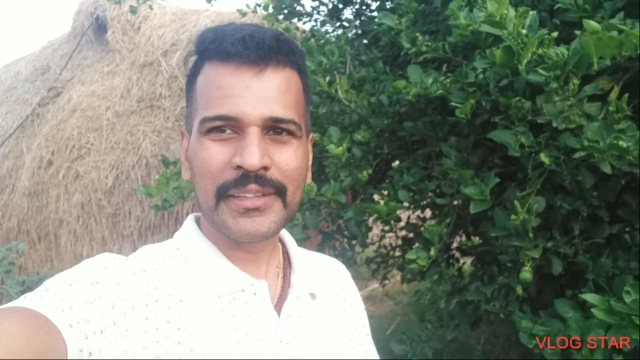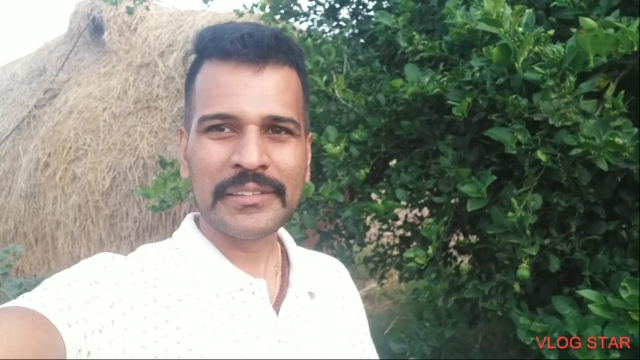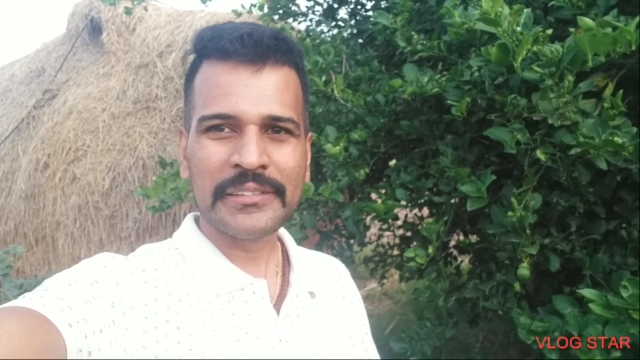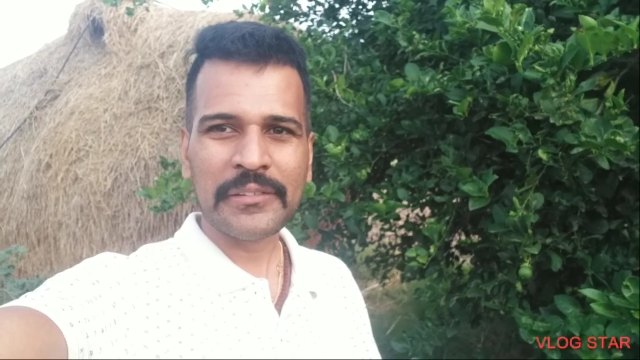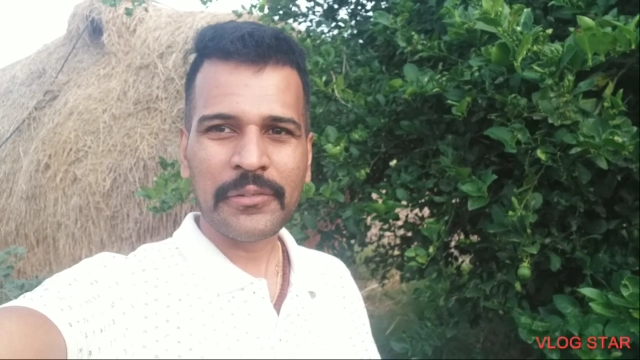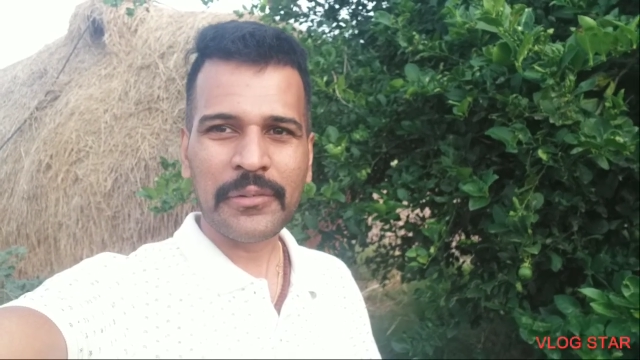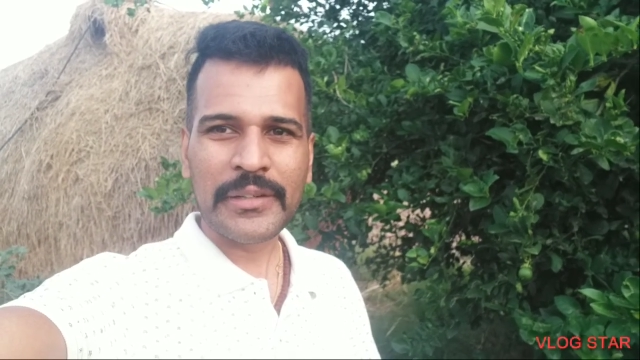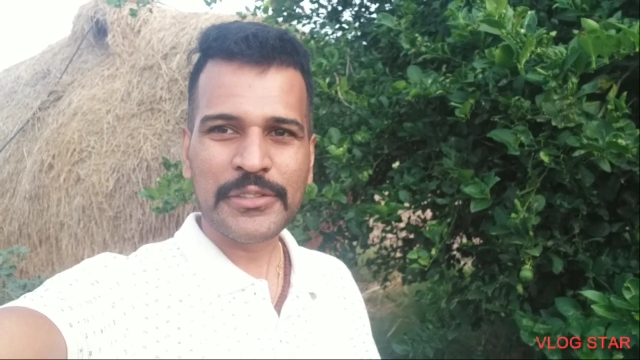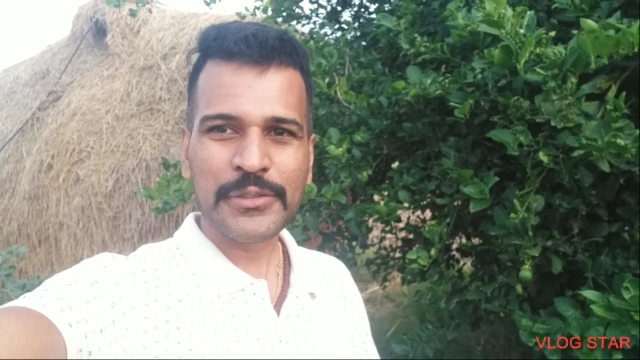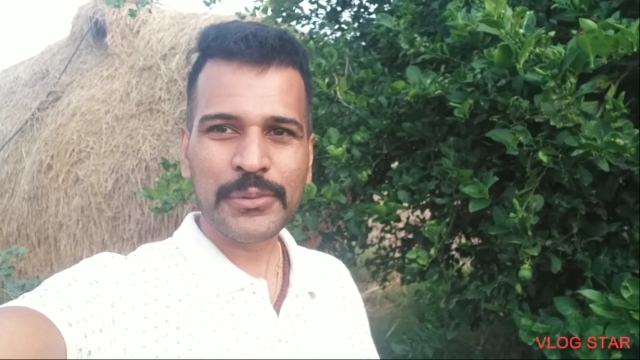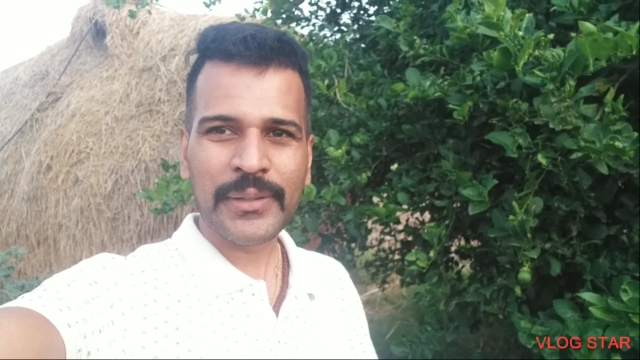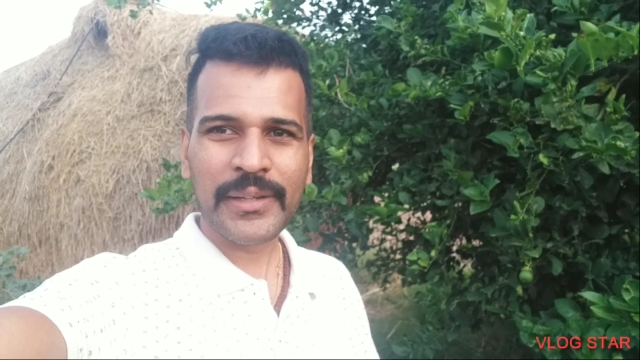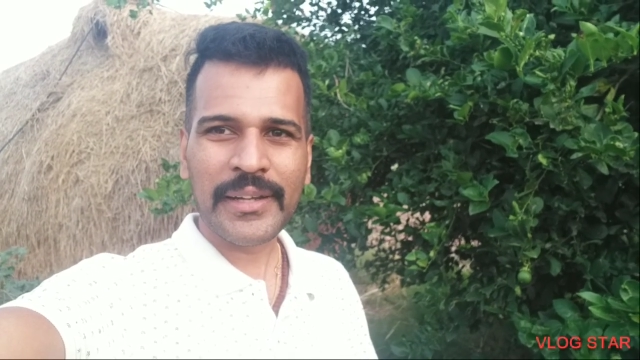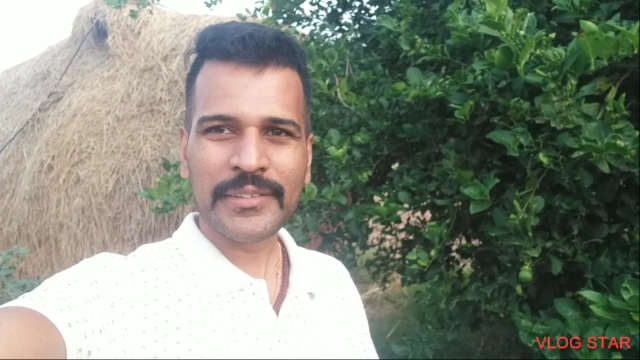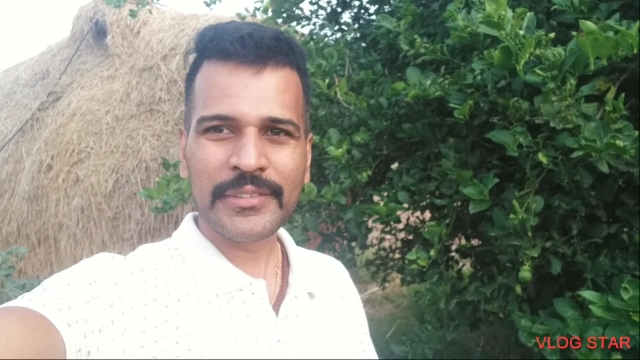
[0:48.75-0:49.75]
It
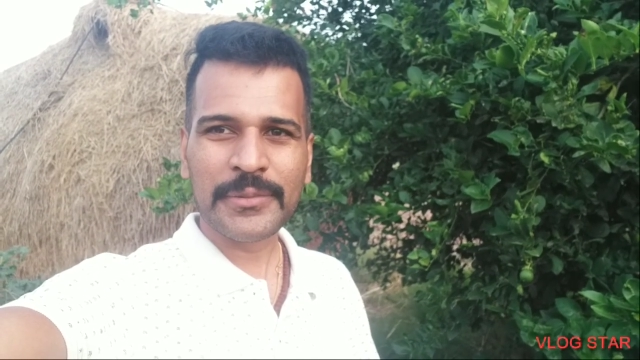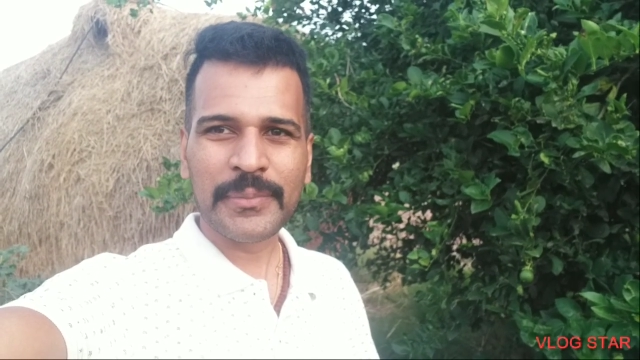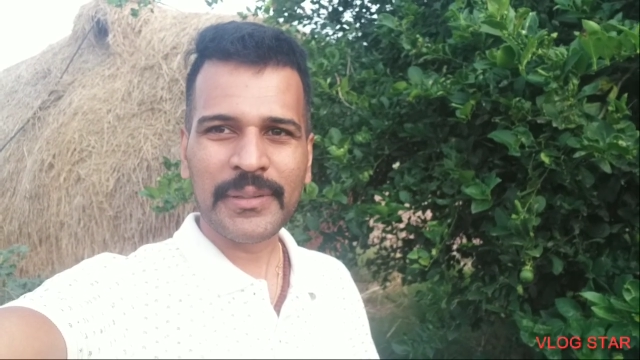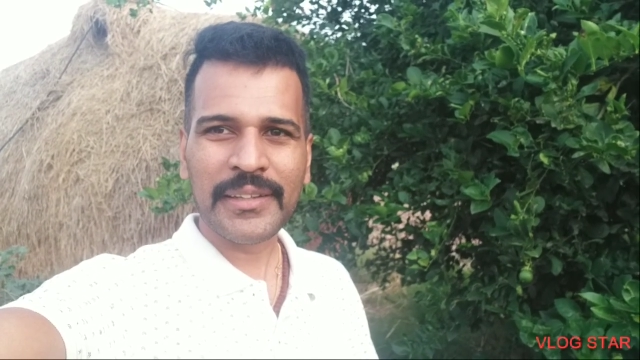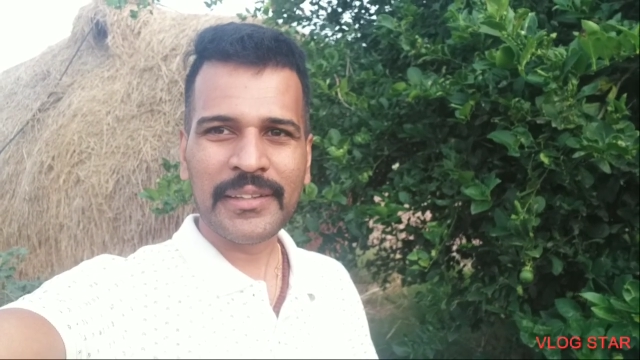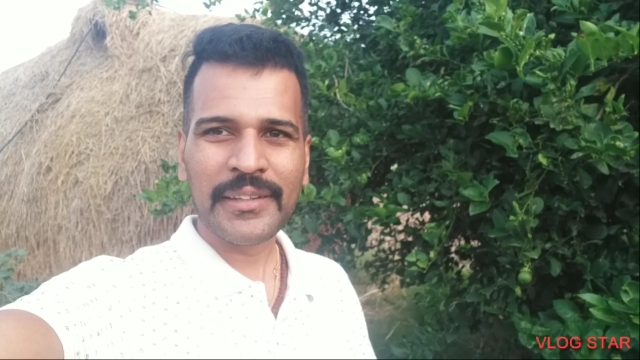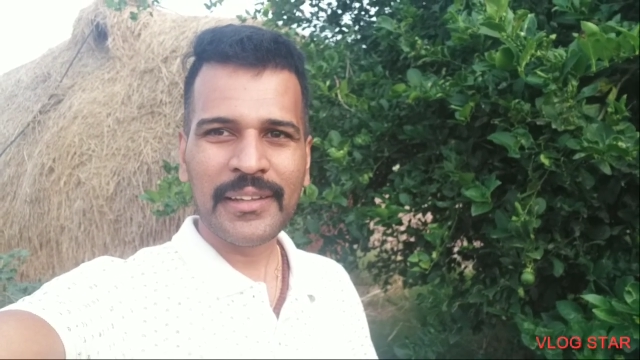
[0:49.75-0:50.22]
rejuvenates me,